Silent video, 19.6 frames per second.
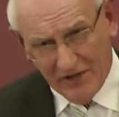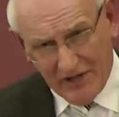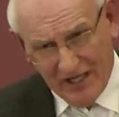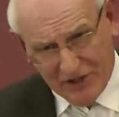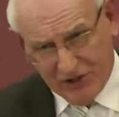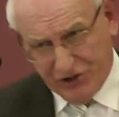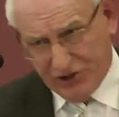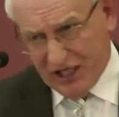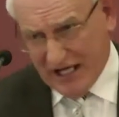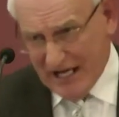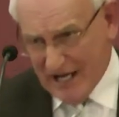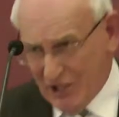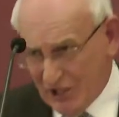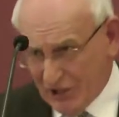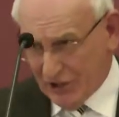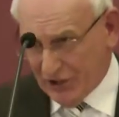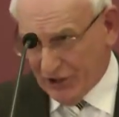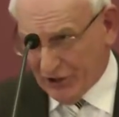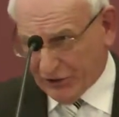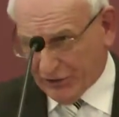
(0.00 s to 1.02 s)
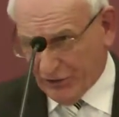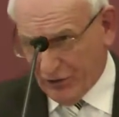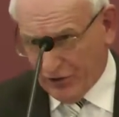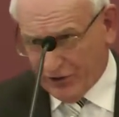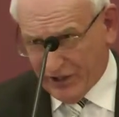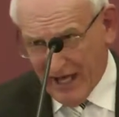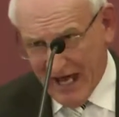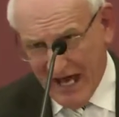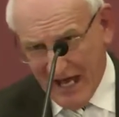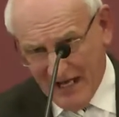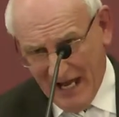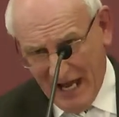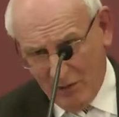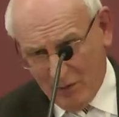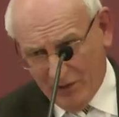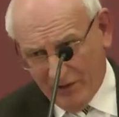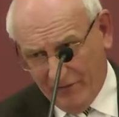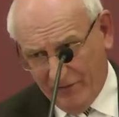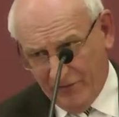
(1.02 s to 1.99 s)
that change the truth, and
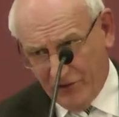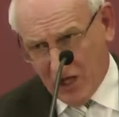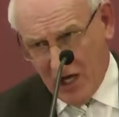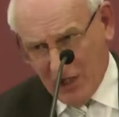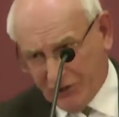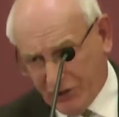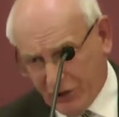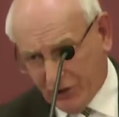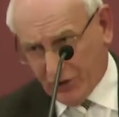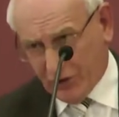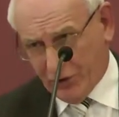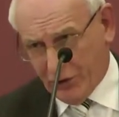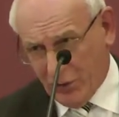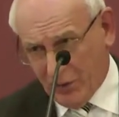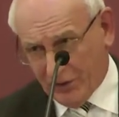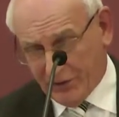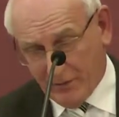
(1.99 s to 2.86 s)
I would have nothing to do